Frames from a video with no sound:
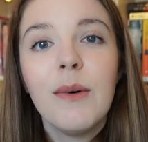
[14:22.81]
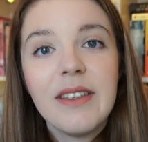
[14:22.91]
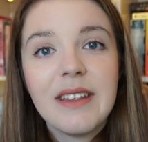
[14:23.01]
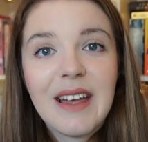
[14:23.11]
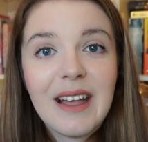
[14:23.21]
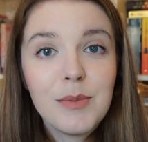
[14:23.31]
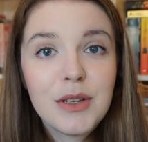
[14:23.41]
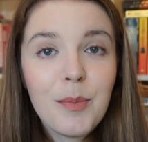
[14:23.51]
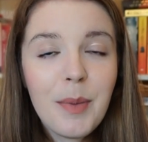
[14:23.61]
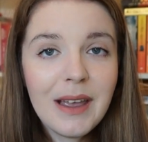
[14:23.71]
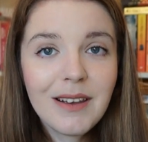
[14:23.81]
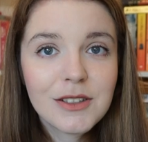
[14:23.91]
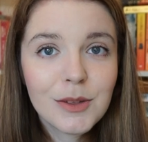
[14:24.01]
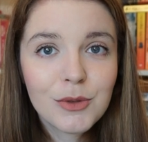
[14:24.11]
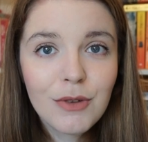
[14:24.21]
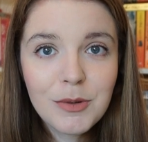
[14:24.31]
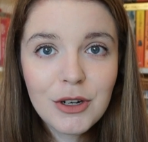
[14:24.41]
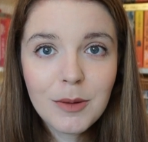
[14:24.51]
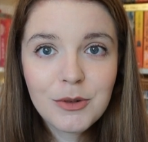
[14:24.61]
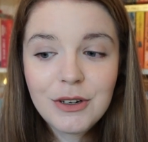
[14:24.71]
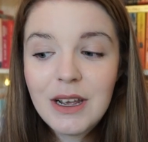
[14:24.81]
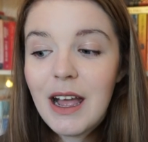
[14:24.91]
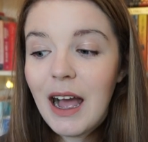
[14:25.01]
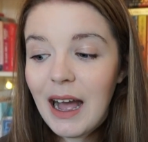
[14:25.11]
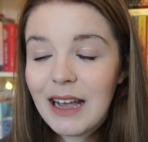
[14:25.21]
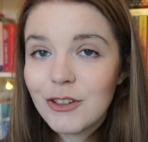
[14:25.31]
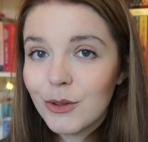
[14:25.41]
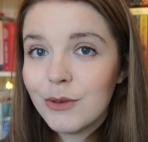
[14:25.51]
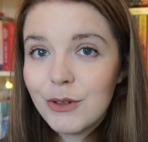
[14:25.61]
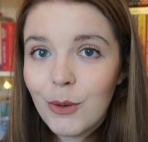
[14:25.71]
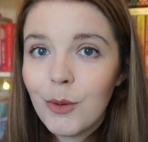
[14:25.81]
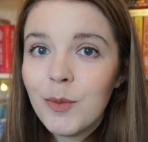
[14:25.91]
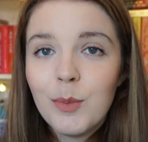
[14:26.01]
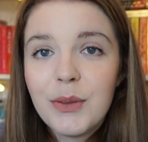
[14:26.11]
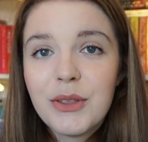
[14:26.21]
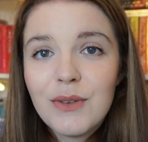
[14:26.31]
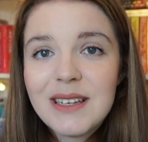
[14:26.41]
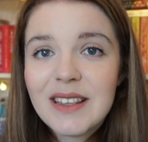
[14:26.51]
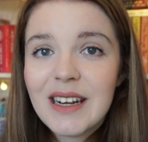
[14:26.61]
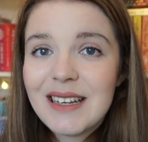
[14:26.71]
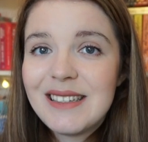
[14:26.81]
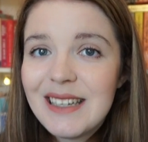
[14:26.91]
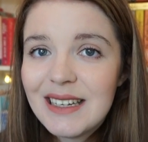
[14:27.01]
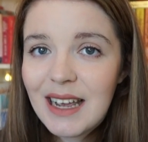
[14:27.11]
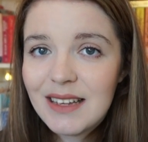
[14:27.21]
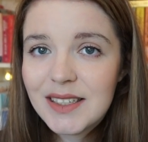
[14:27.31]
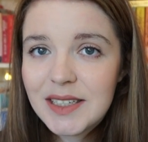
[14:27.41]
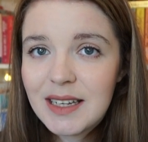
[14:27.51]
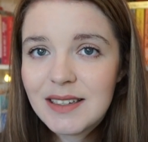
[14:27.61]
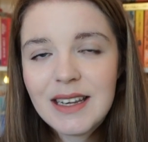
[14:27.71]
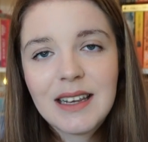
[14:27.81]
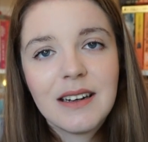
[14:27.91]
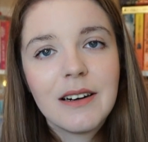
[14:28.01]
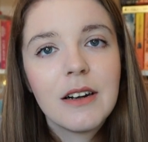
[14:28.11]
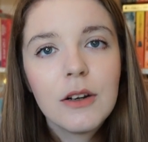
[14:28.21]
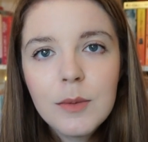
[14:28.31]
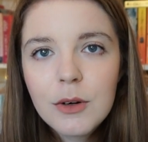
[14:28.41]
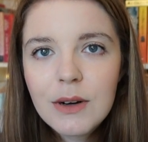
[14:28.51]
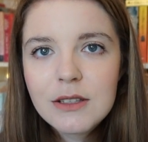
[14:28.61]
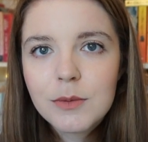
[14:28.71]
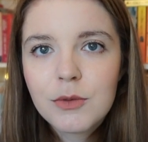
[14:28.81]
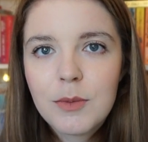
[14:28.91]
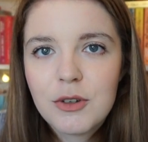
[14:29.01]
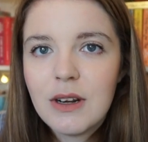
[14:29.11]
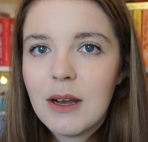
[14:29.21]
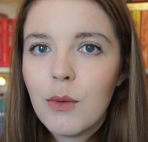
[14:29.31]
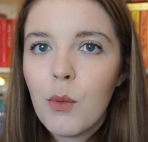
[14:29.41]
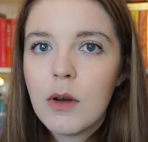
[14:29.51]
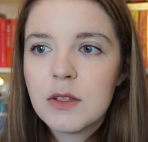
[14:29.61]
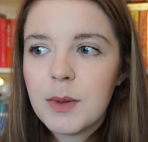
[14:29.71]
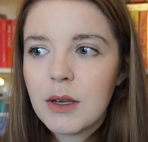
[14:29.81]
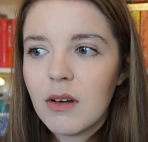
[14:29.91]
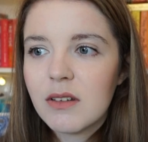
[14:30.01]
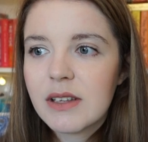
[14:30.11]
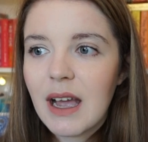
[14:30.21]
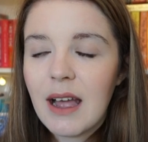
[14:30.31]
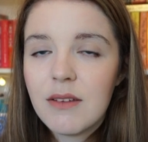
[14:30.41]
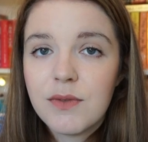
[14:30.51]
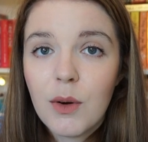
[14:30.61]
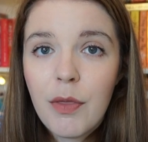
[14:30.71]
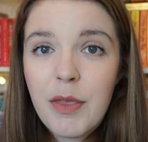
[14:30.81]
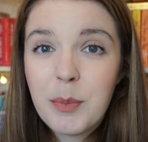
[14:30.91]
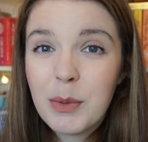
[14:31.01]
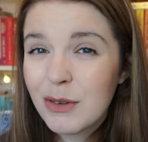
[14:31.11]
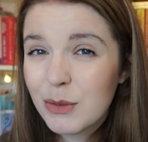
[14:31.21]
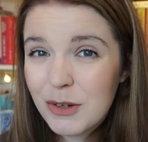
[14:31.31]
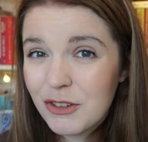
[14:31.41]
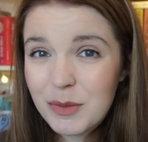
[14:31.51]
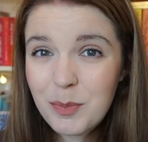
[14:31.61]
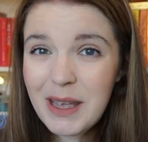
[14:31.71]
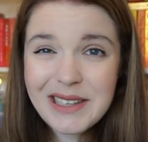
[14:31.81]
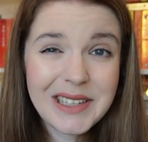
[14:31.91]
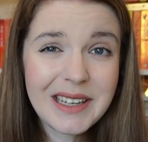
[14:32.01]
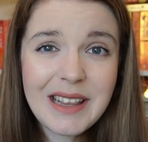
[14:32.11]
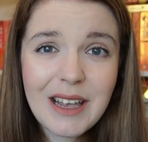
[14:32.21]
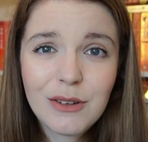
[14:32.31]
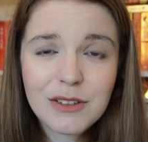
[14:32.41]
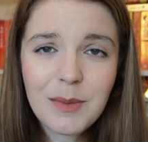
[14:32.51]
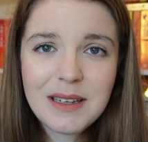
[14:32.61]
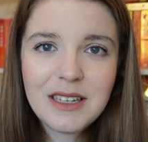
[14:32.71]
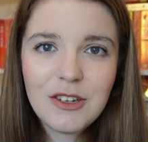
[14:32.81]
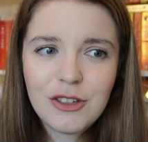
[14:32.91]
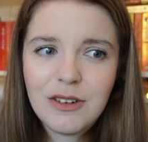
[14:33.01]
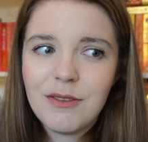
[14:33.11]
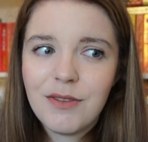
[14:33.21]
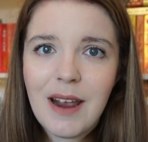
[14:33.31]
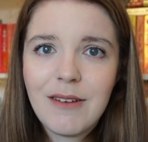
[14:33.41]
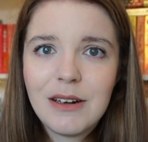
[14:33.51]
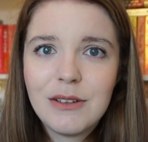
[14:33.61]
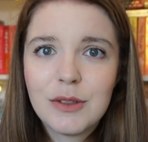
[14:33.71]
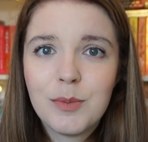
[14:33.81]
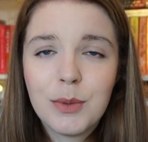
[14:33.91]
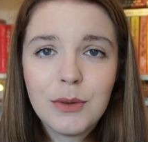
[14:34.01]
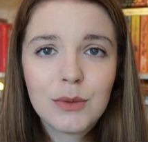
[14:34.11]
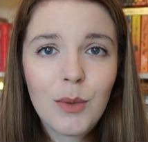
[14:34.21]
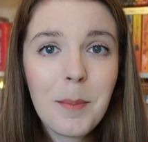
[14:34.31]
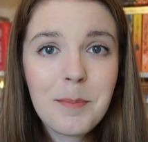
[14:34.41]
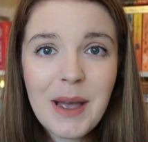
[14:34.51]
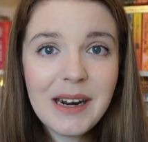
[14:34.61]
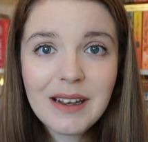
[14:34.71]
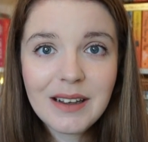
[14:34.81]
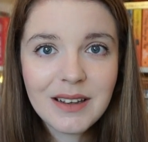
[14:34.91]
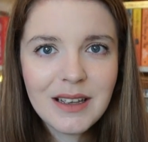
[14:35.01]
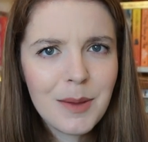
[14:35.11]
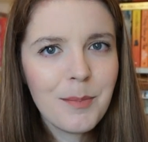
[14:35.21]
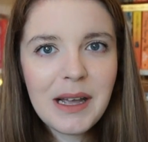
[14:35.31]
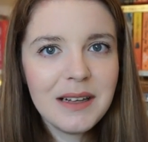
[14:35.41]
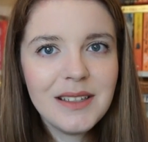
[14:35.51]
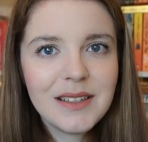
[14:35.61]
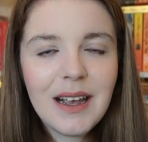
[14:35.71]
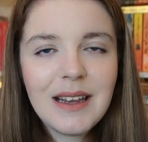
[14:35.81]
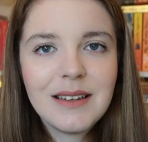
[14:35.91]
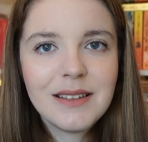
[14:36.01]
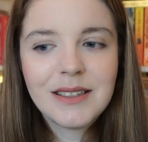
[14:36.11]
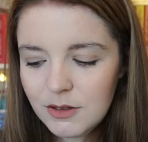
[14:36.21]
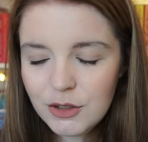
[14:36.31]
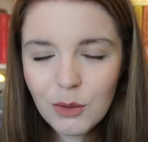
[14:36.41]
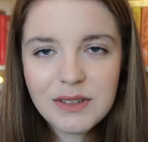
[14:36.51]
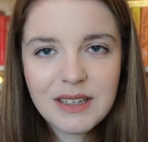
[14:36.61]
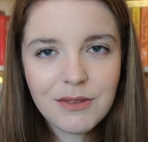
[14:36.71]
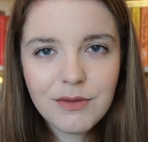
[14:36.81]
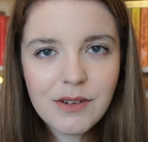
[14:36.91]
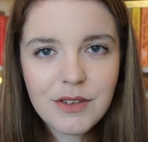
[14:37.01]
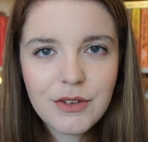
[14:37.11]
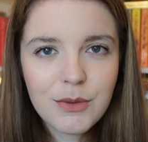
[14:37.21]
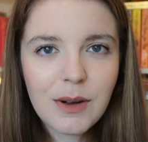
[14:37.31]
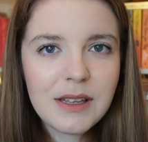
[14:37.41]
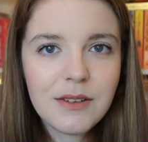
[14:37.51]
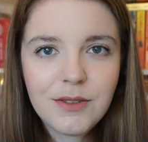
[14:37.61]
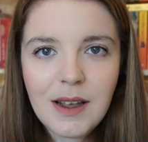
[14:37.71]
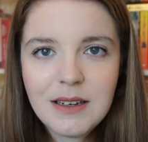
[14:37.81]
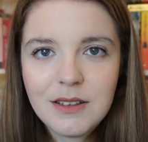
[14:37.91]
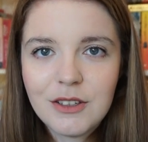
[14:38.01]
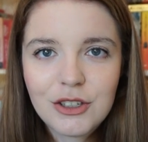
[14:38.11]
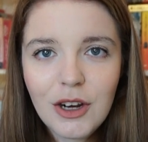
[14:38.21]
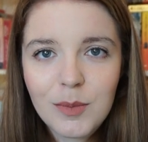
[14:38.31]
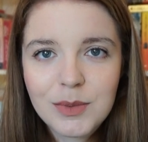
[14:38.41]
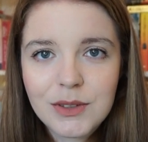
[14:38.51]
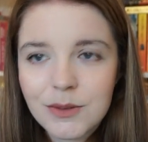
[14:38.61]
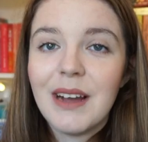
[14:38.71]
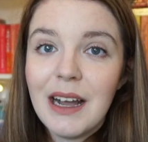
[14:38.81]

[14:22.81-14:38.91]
Whether that helps you pick a subscription option, I don't know, but the reason that I did hesitate taking an Illumicrate subscription out was because I thought the books were just basic in their customization and Fairyloot's books were better better designed, so different to what you'd find in the shops.